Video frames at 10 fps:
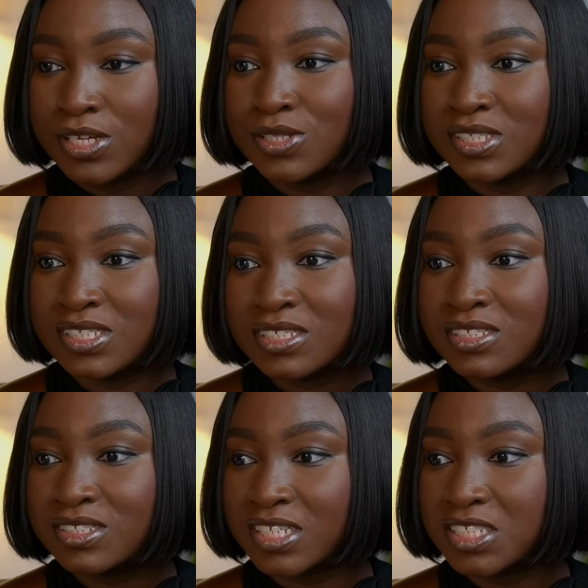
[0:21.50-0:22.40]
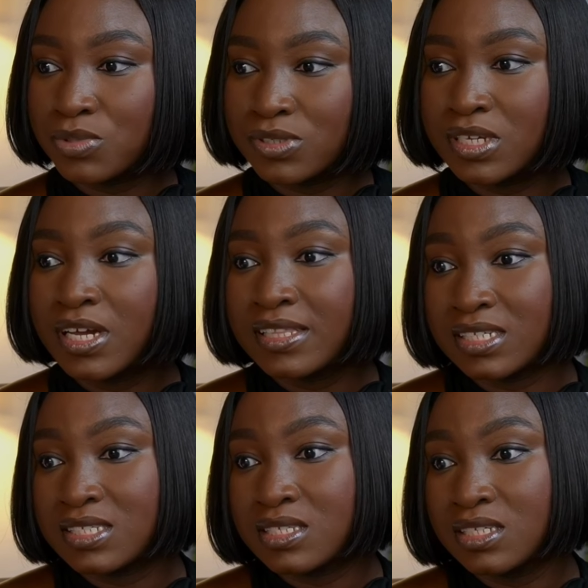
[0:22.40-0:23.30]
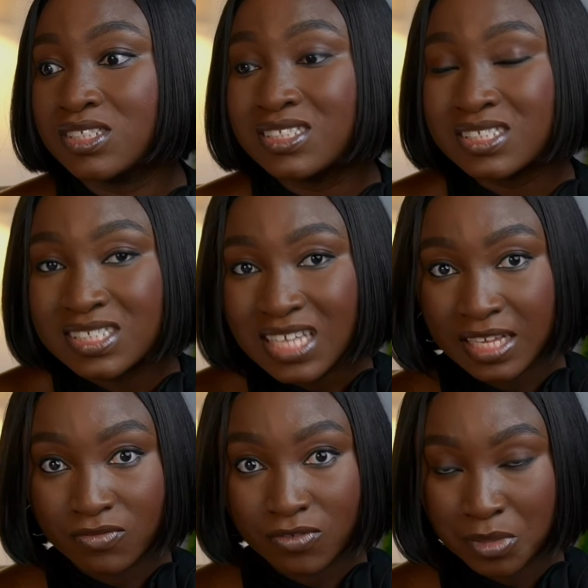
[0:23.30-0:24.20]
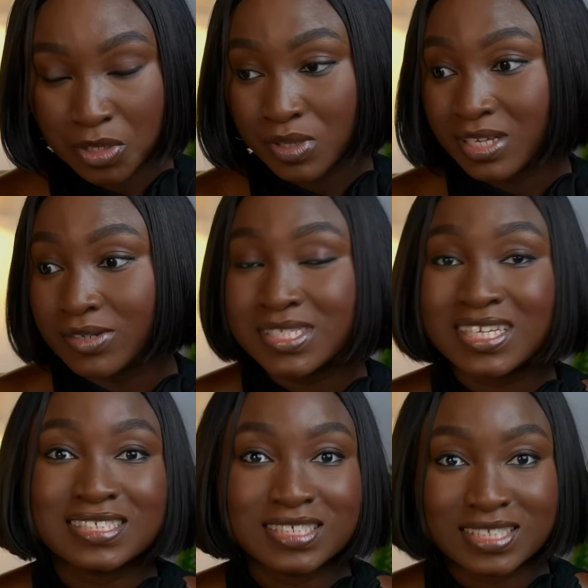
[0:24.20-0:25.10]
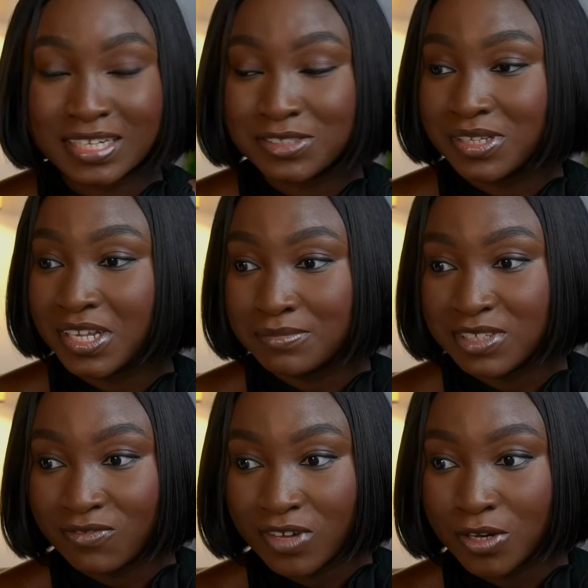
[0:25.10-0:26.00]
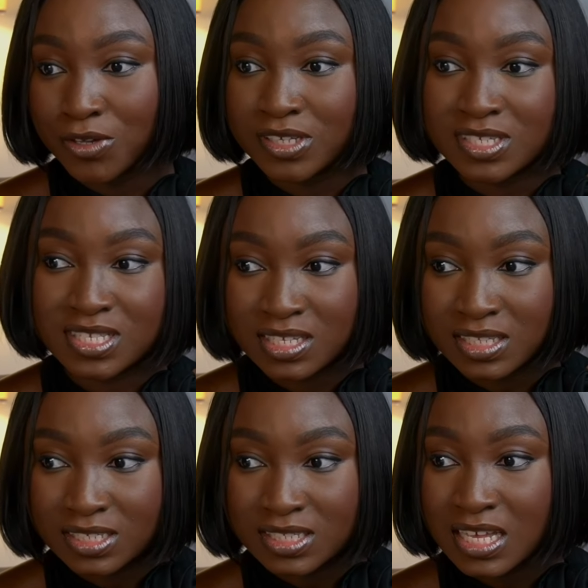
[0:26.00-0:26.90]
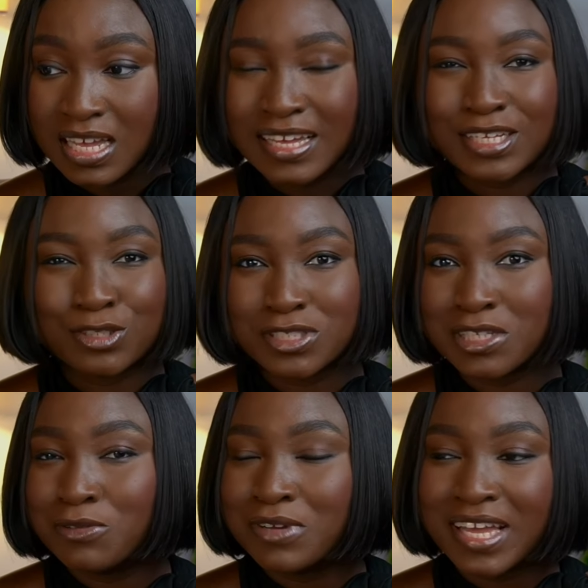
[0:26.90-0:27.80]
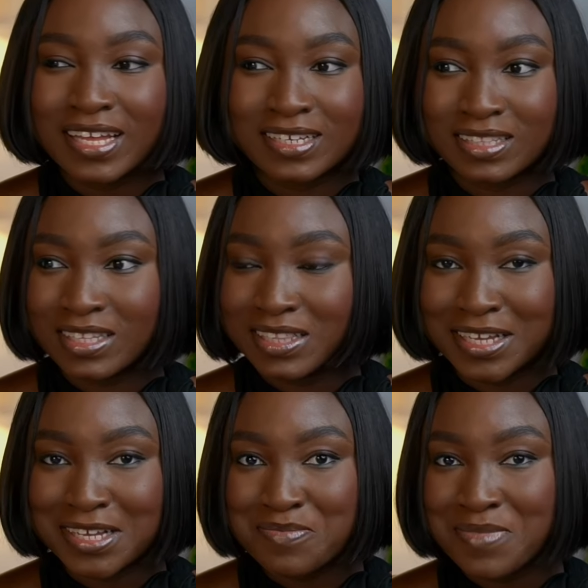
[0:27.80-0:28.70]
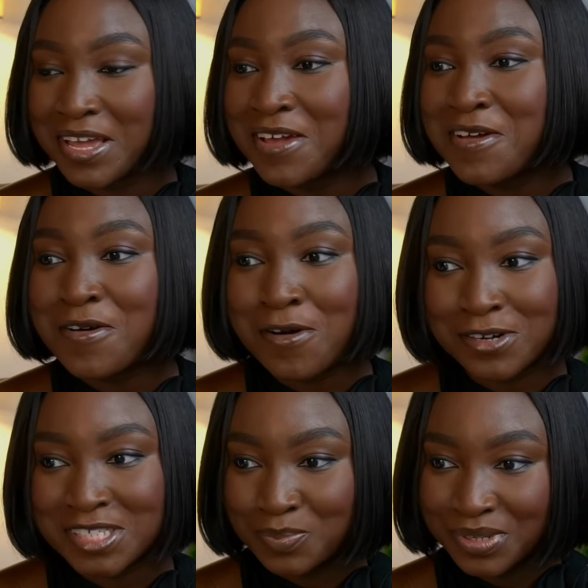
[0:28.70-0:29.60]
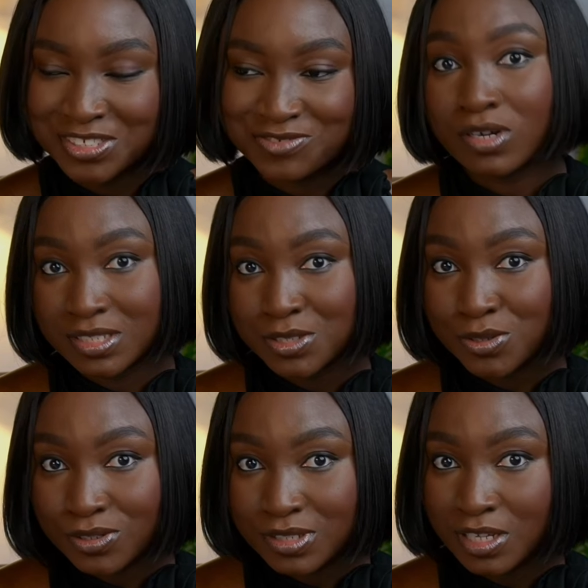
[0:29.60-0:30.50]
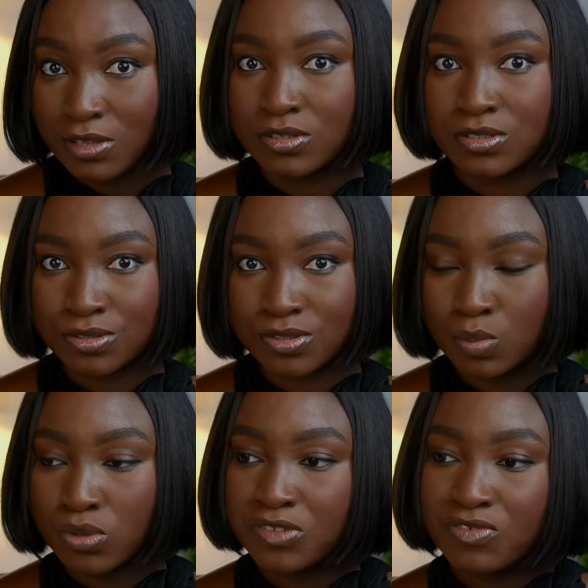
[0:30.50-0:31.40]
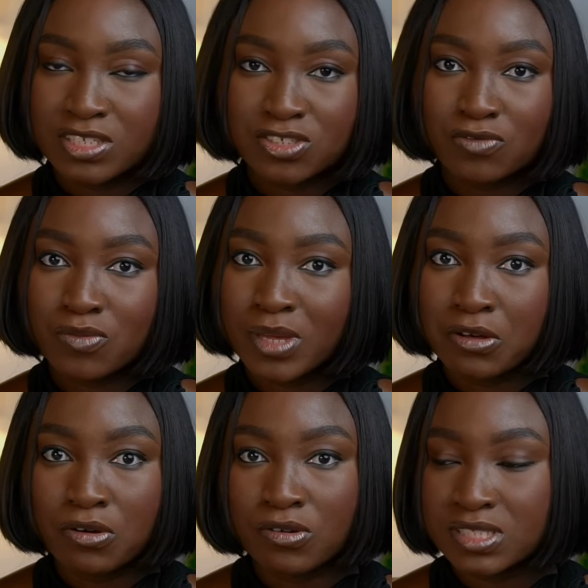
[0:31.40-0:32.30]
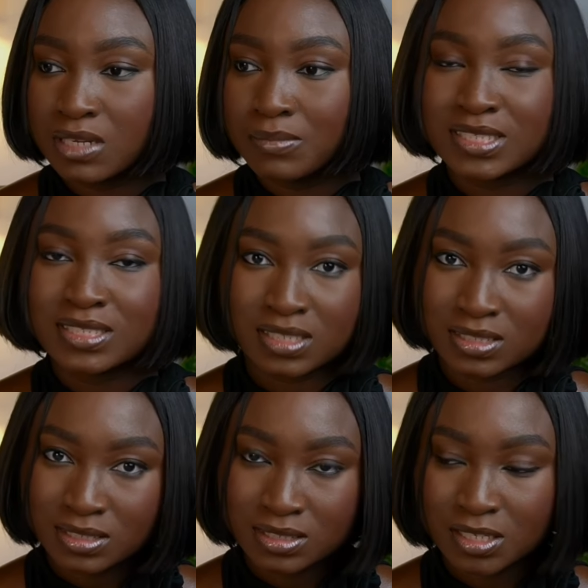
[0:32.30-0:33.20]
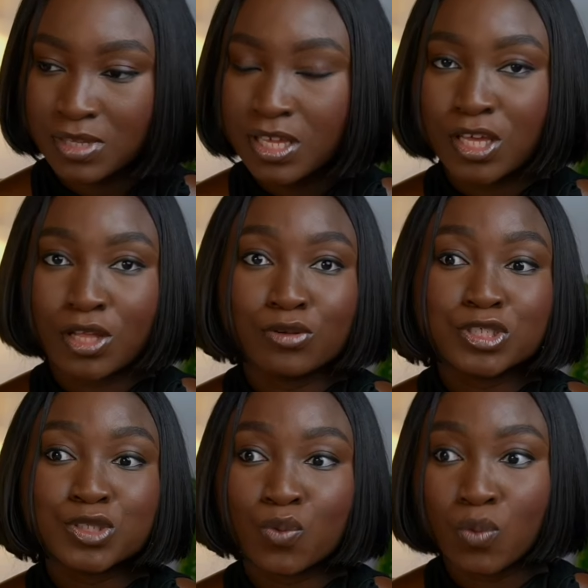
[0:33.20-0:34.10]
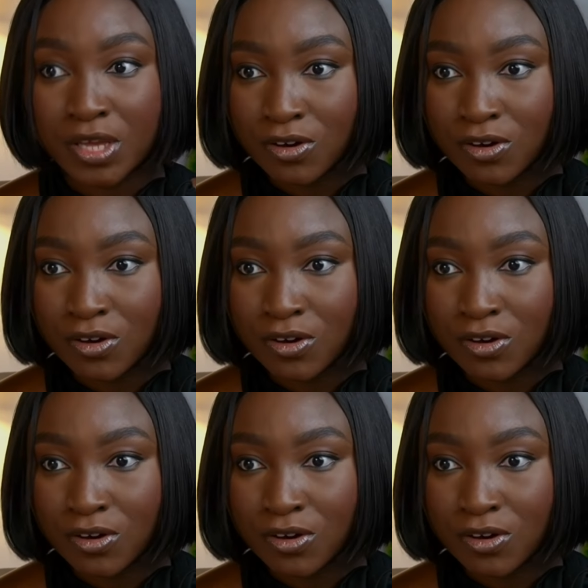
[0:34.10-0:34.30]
So this is the dashboard that Teach designed for me without a design.md file. You can see that it doesn't look anything like my course page. On its own, it looks good, but in relation with my course and my design system, it looks way